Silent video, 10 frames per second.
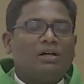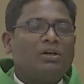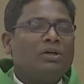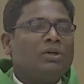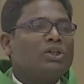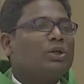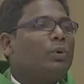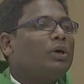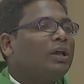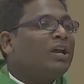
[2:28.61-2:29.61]

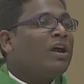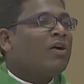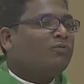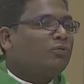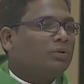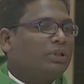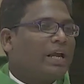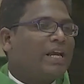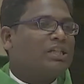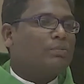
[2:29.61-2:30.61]
surely food tastes
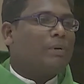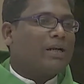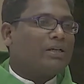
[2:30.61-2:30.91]
better.